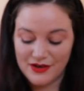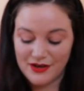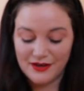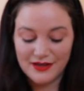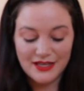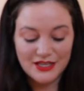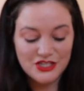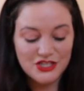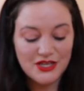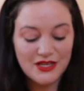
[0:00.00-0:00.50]
in our
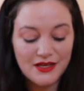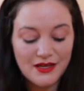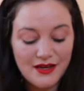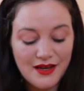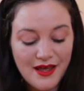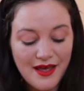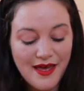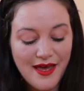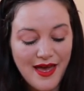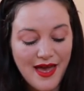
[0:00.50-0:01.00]

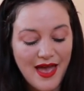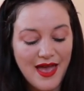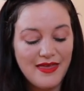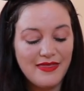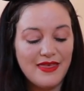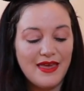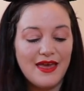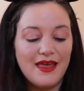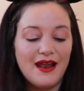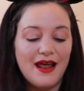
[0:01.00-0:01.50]
kitchen,
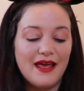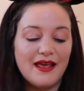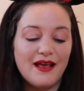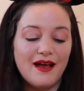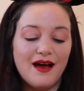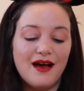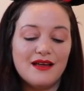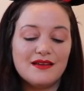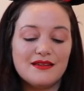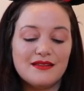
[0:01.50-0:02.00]
and then I
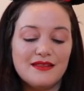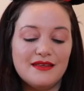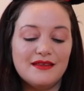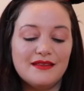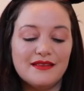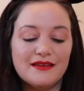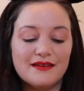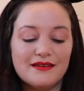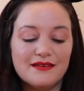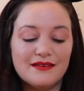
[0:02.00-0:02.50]
got the
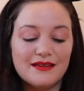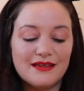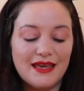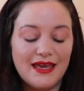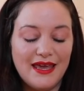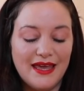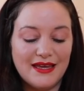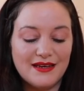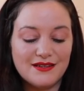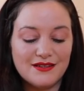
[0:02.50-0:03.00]
little
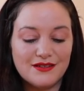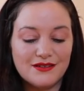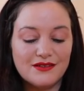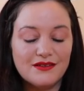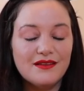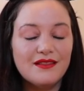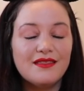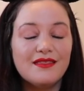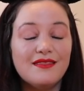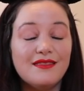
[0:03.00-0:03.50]

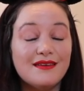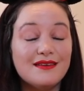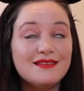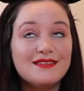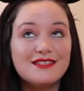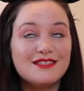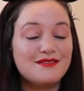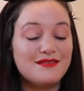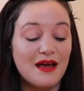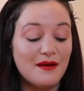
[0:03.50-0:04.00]
candle.
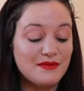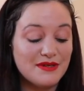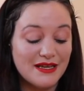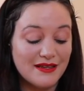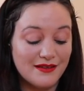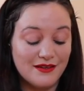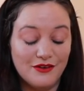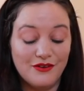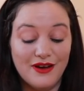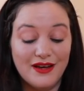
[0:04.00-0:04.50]
This, I'm
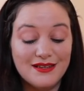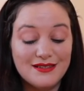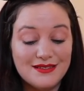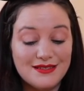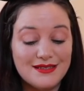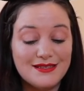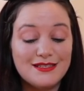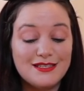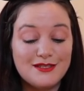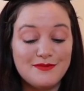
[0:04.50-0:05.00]
telling you
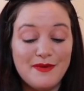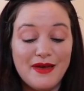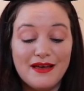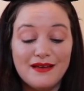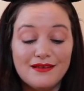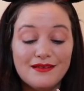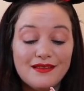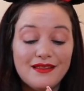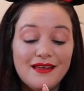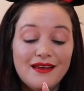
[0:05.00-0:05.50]
guys, this
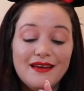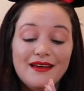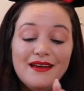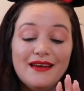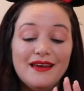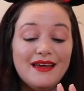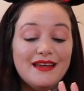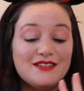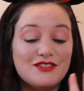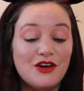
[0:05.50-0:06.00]
smell,
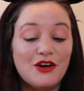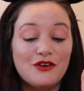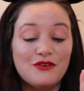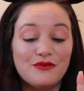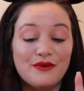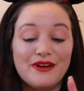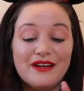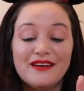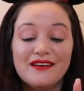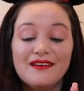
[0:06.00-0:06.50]
it's
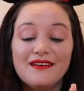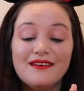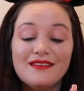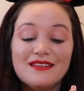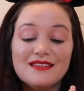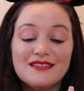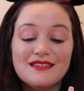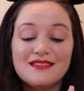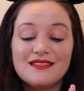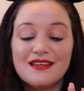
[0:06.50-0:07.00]
unreal.
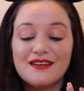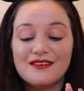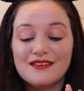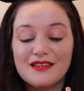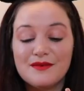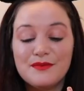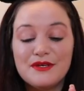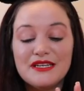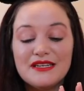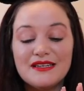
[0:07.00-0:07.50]
This is their
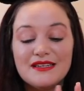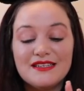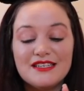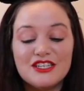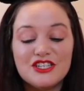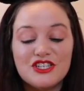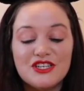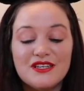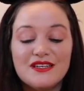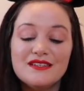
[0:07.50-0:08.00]
limited
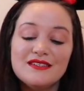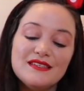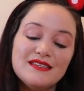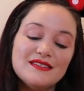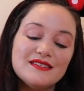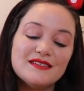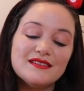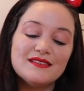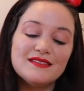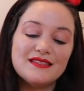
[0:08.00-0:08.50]
edition
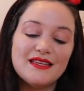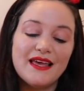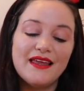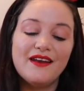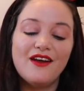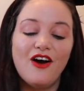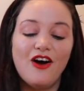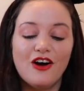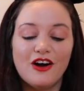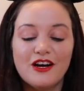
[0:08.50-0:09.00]
seasonal
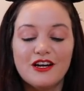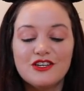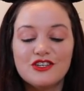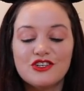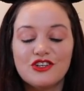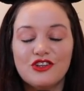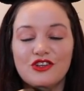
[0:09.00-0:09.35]
scent, Orange